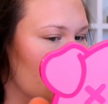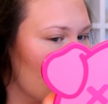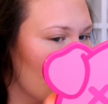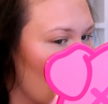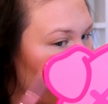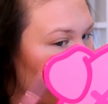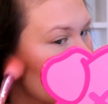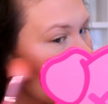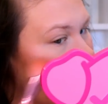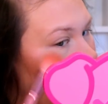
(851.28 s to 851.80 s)
this
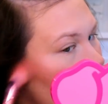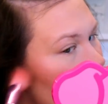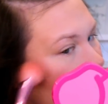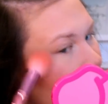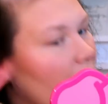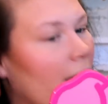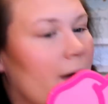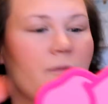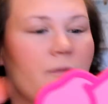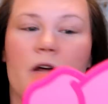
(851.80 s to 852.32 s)
over top of
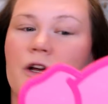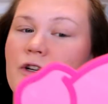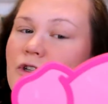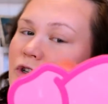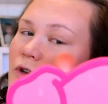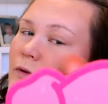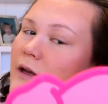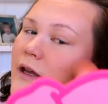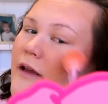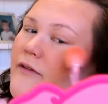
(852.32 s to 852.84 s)
that blush
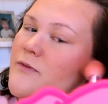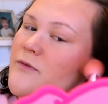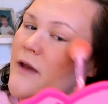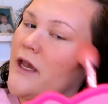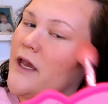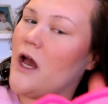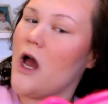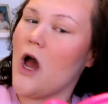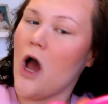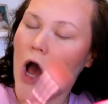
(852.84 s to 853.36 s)
too. It gives
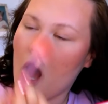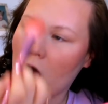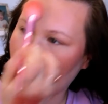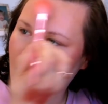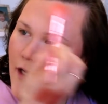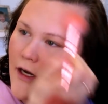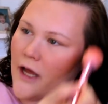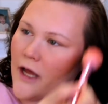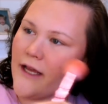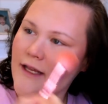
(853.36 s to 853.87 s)
me a
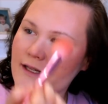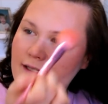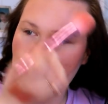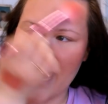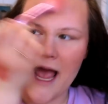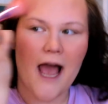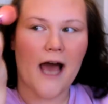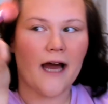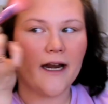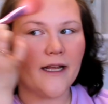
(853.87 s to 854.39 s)
nice
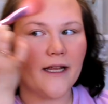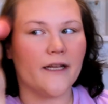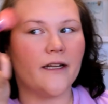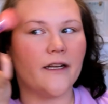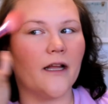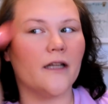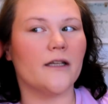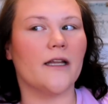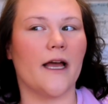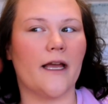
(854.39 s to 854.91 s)

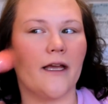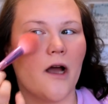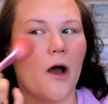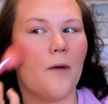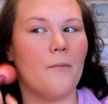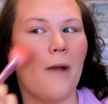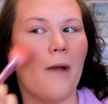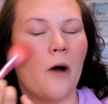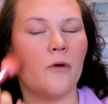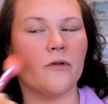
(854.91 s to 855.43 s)
added like
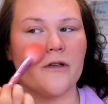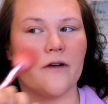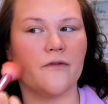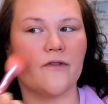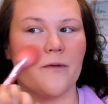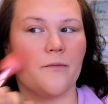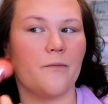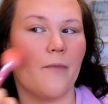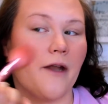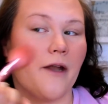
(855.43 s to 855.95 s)
amount of
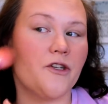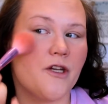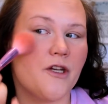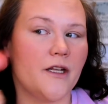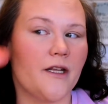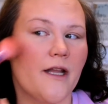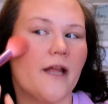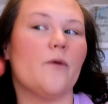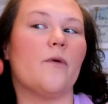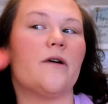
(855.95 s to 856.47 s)

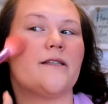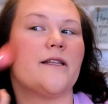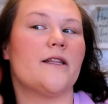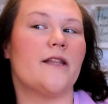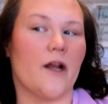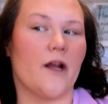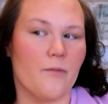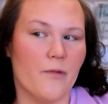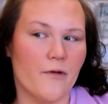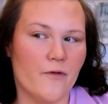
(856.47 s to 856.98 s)
dimension that wasn't
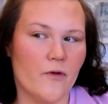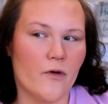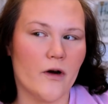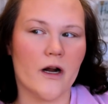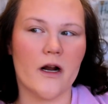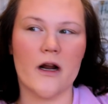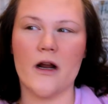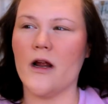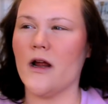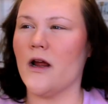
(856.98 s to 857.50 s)
there
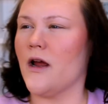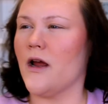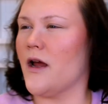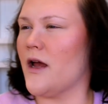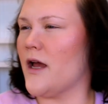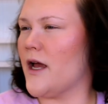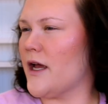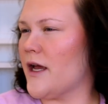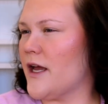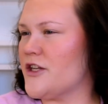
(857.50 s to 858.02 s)
before.
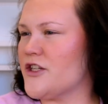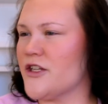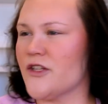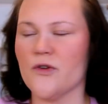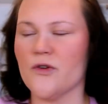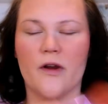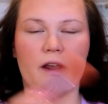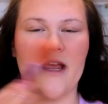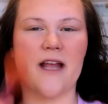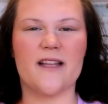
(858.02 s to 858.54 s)
It just
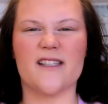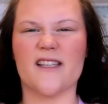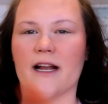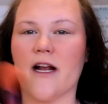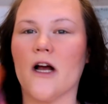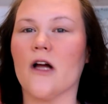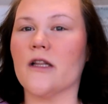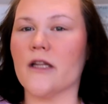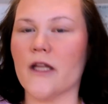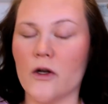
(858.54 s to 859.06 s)
creates like
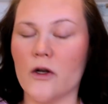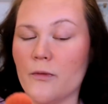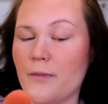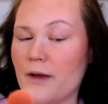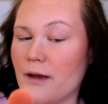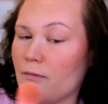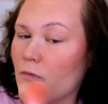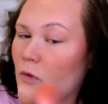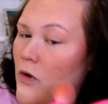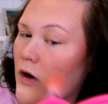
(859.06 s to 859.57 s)
a little
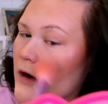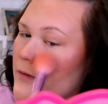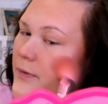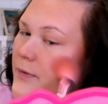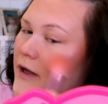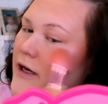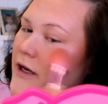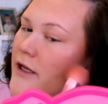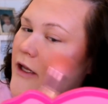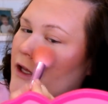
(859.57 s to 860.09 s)
bit more,
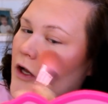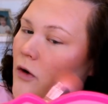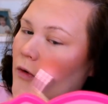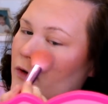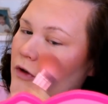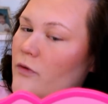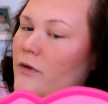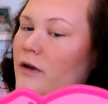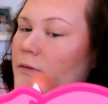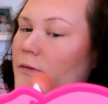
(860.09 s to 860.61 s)
but you know,
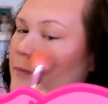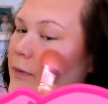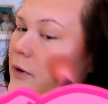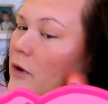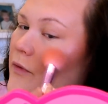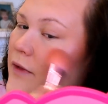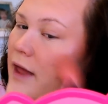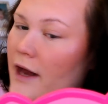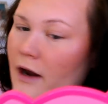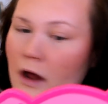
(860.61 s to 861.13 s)
you can
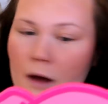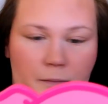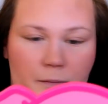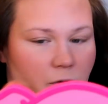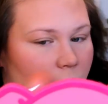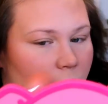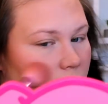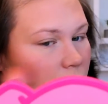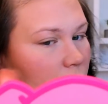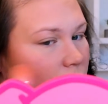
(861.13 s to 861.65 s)
build that up.
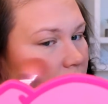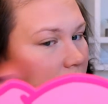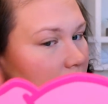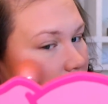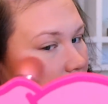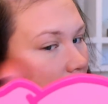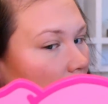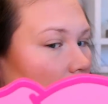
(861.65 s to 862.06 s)
You could use it as a